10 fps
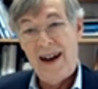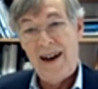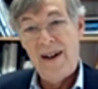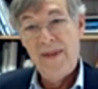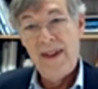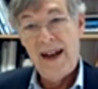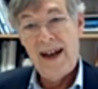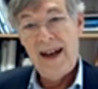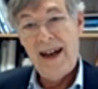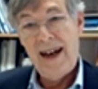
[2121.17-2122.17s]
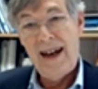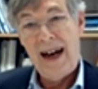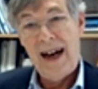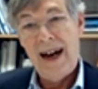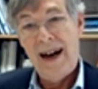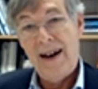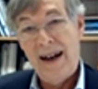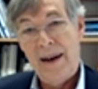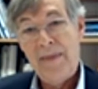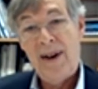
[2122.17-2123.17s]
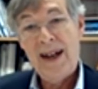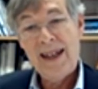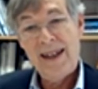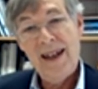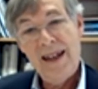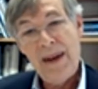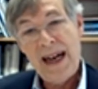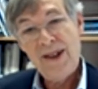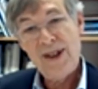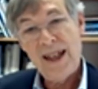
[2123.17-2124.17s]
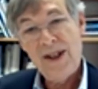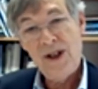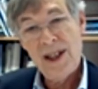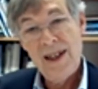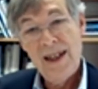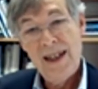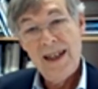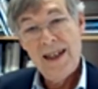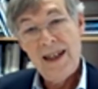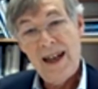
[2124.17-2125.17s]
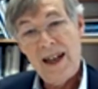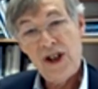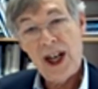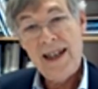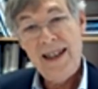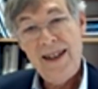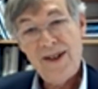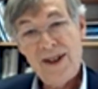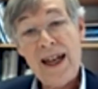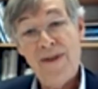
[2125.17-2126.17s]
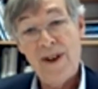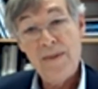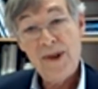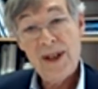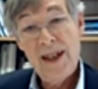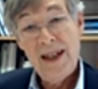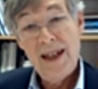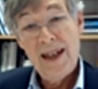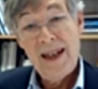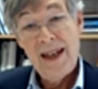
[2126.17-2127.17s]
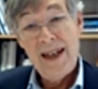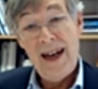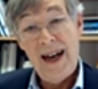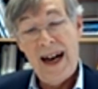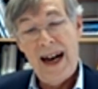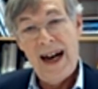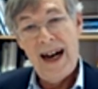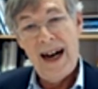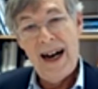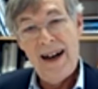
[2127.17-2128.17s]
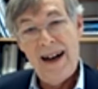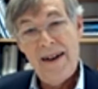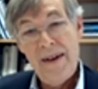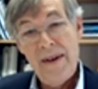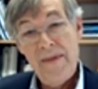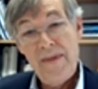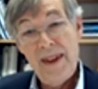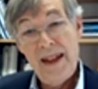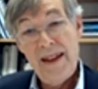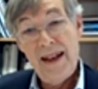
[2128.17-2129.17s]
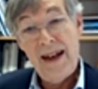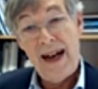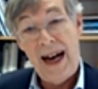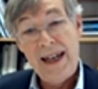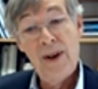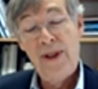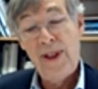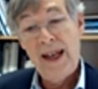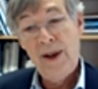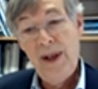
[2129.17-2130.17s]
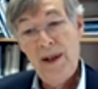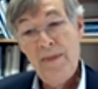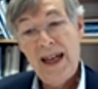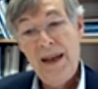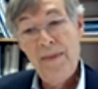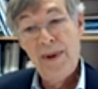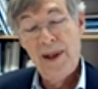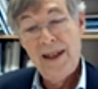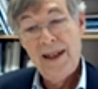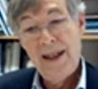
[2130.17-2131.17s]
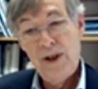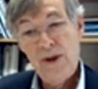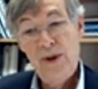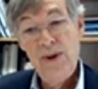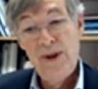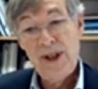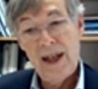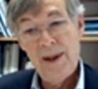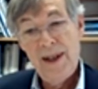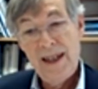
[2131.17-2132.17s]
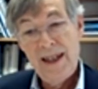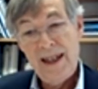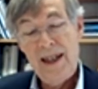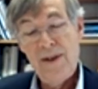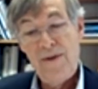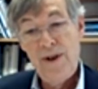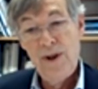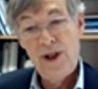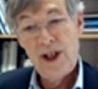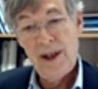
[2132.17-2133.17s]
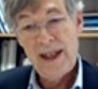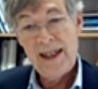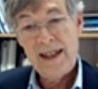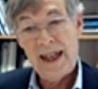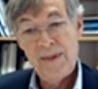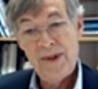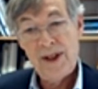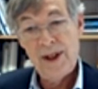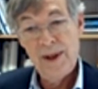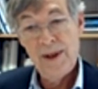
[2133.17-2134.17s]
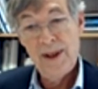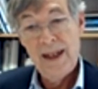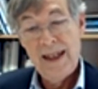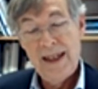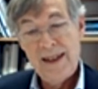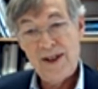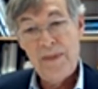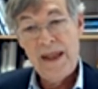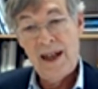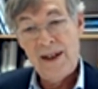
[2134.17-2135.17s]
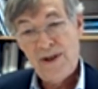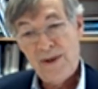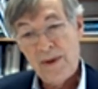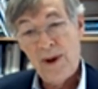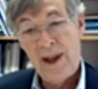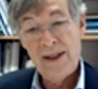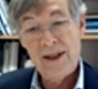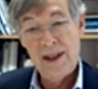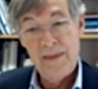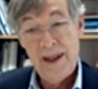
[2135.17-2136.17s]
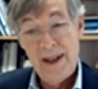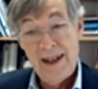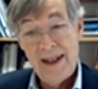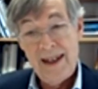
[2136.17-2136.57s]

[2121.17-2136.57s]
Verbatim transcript: on American and by extension Chinese tech firms. I don't think we'll be able to do so in the future when it comes to the spin-offs from quantum